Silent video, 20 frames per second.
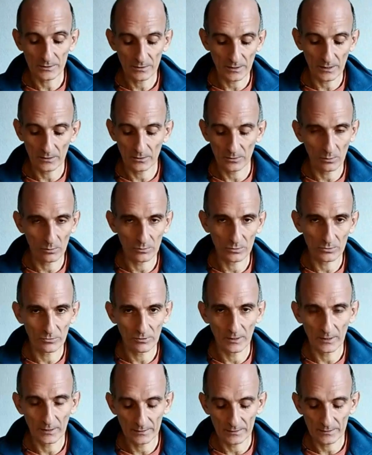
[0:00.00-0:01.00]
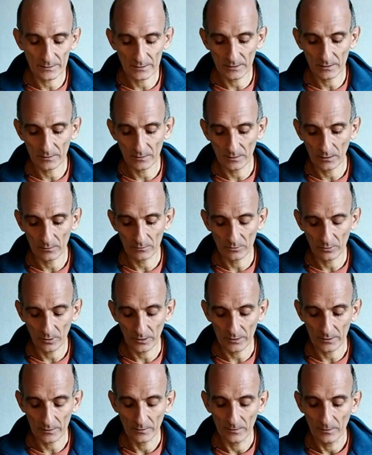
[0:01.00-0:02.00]
They don't really understand how to
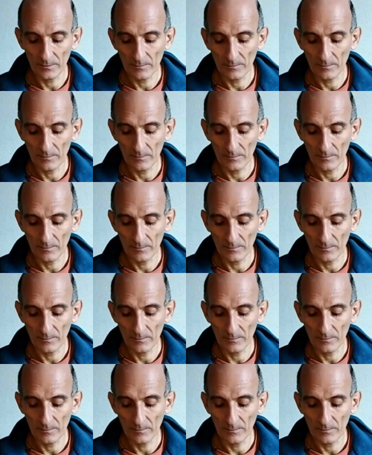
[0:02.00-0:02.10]
cut.